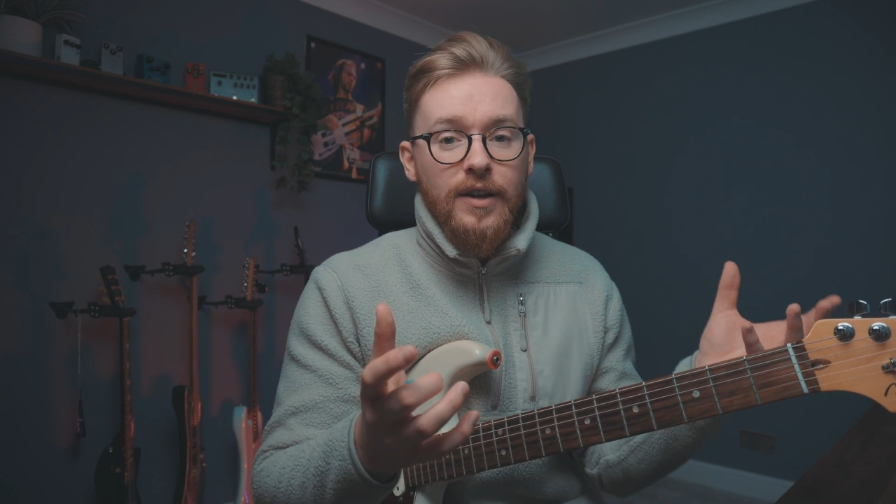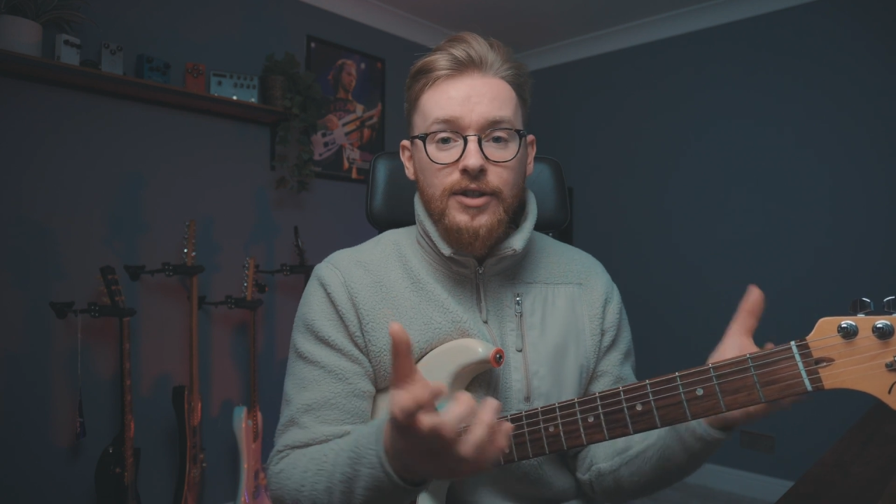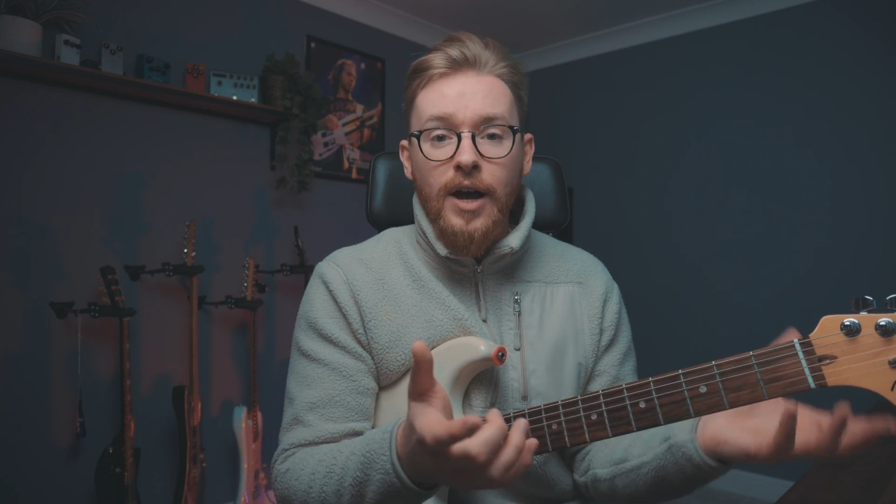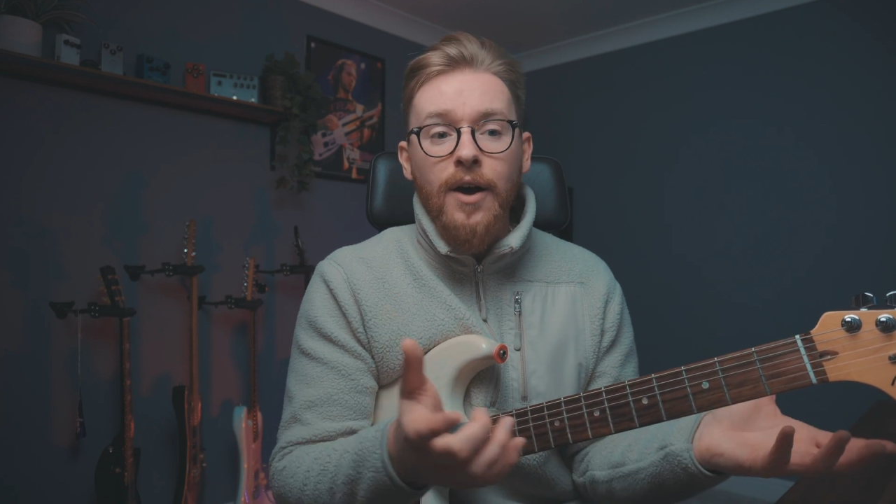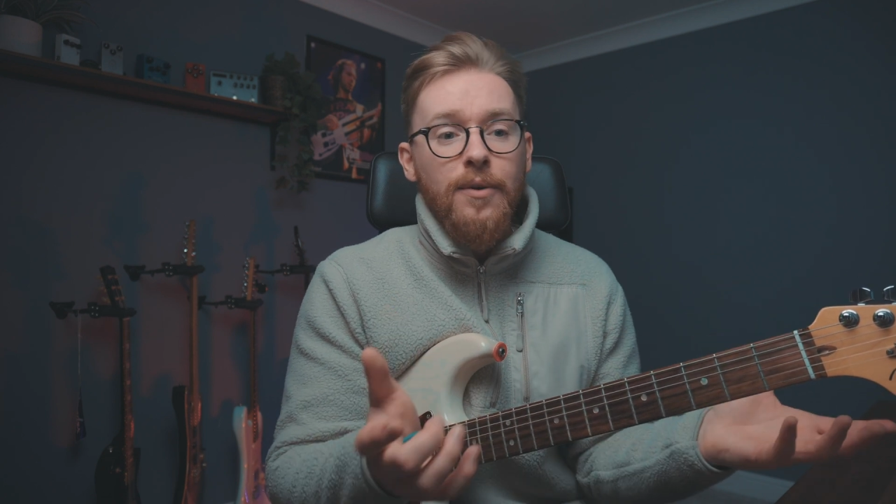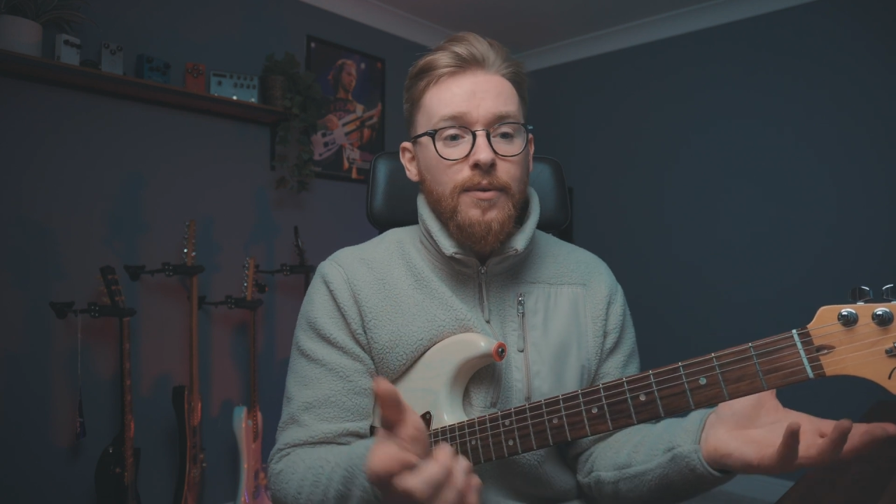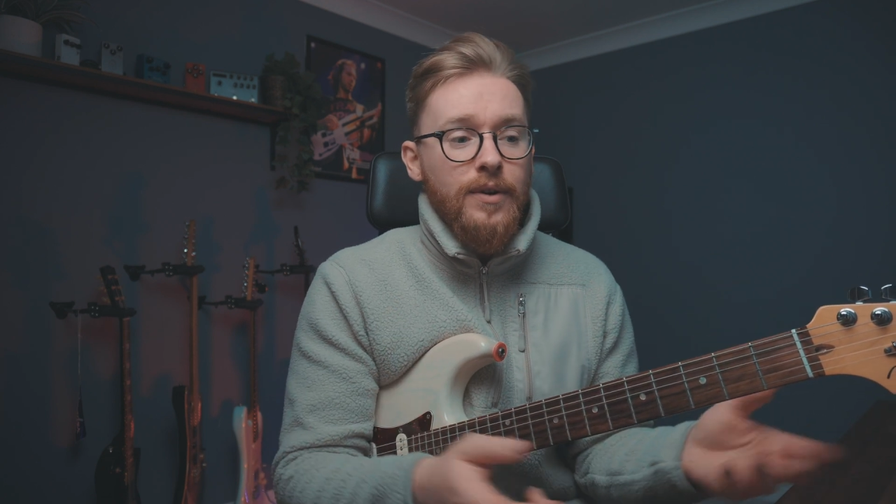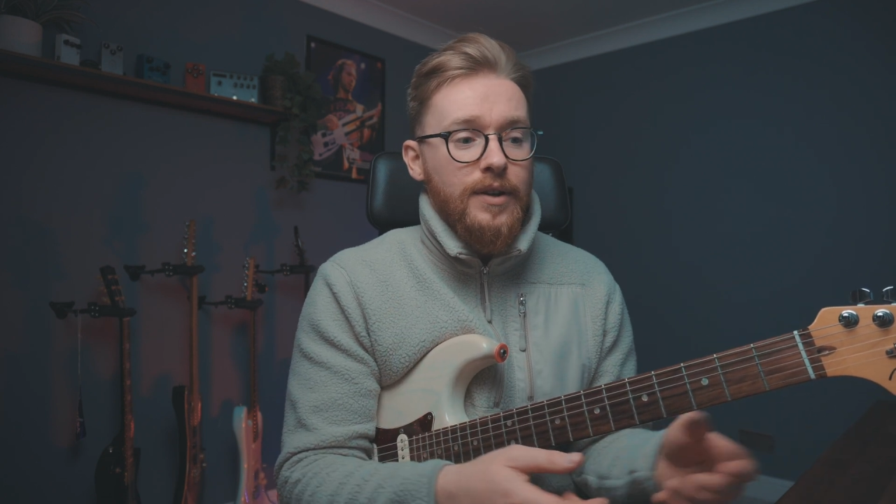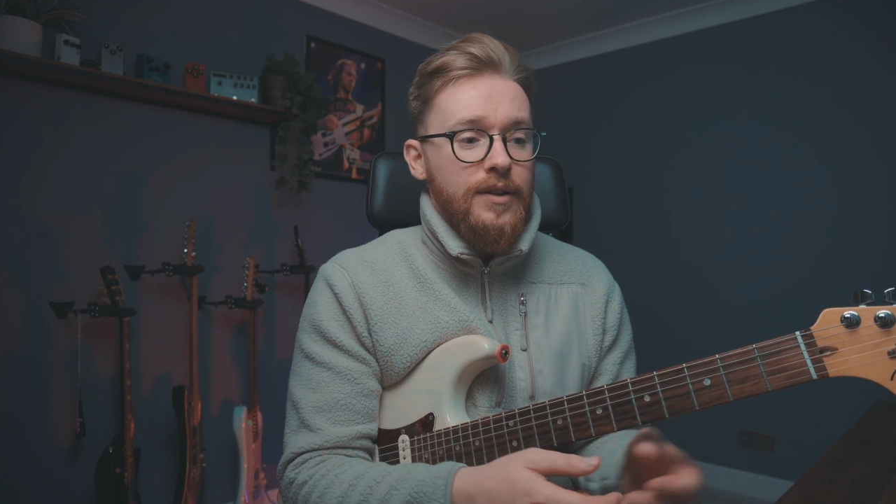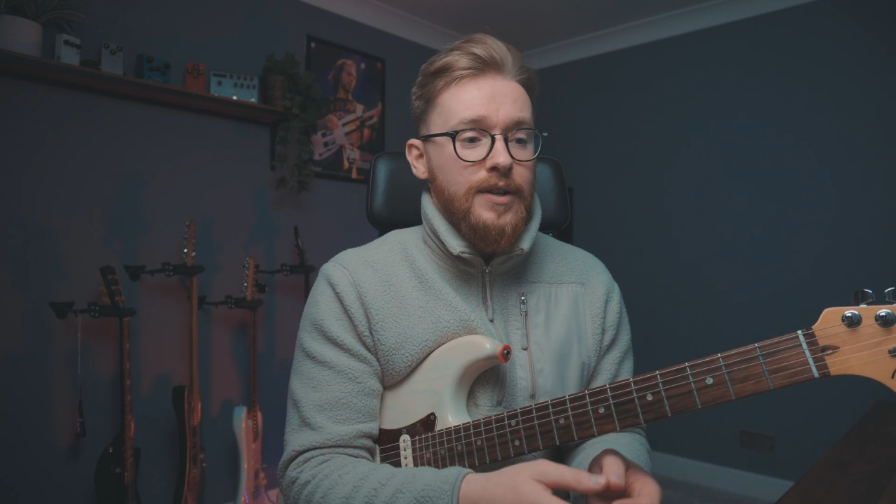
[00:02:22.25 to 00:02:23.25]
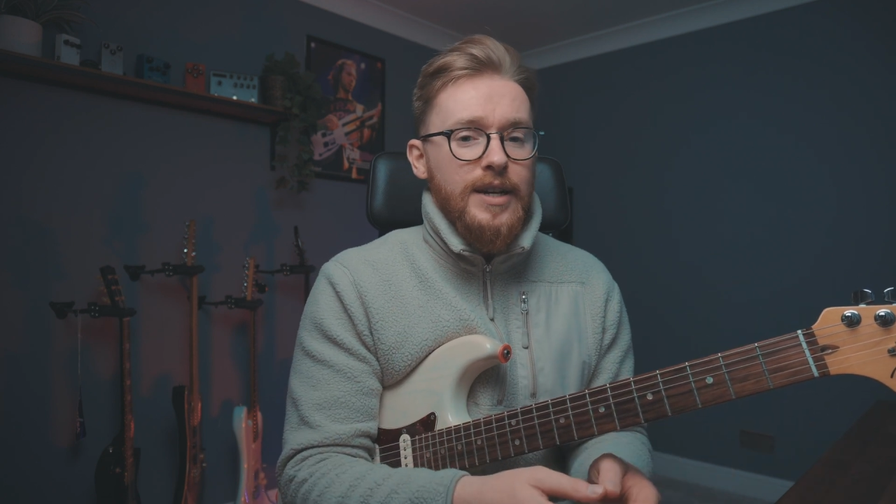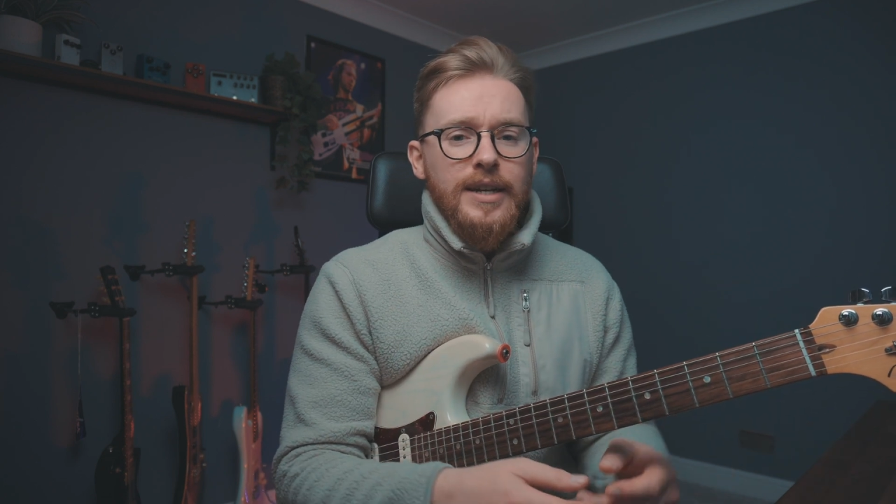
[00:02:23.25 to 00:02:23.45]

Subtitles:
a tone and